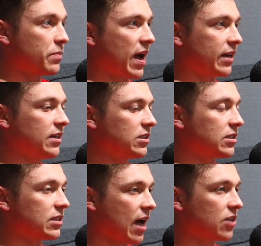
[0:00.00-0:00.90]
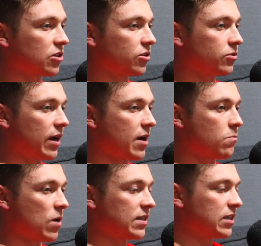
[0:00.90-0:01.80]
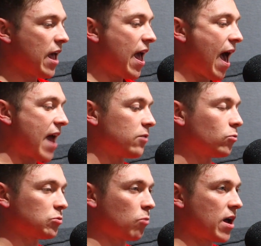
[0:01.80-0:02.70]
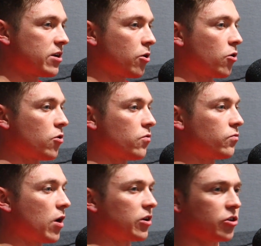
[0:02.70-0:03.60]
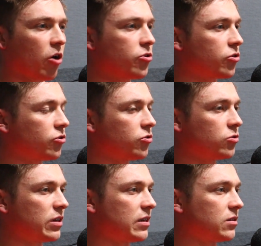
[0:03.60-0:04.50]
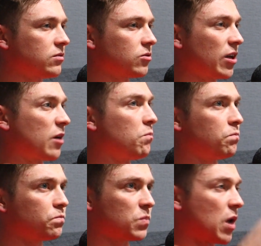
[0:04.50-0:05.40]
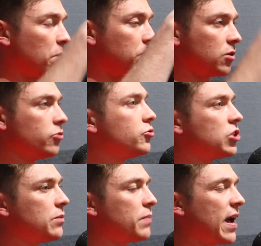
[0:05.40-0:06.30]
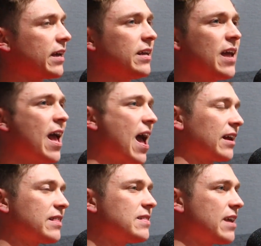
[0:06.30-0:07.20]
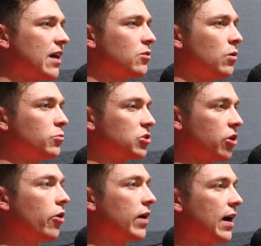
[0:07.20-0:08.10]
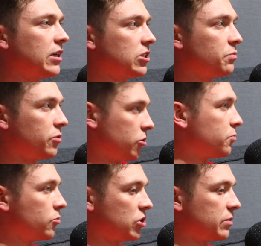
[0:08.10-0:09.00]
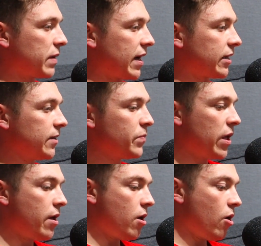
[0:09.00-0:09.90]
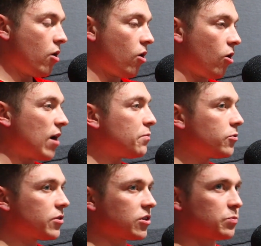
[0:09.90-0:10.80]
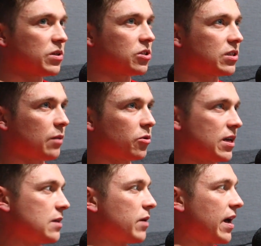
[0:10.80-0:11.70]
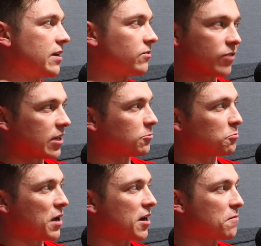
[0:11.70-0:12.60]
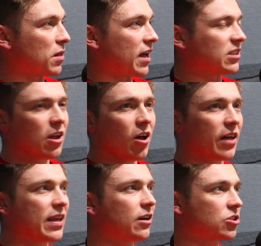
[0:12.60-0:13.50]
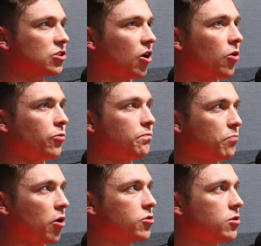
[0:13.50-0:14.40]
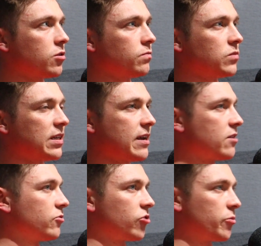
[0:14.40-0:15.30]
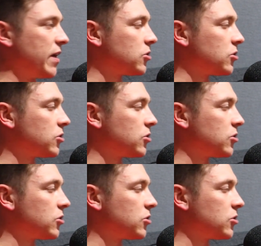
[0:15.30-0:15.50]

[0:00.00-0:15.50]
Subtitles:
packets, the Tazo ones, and it was one of Goku in like a blue chip packet, and I think the other one was Gohan on a purple chip packet. I put those bitches up on eBay and Facebook Marketplace. I think I sold both of them together and got about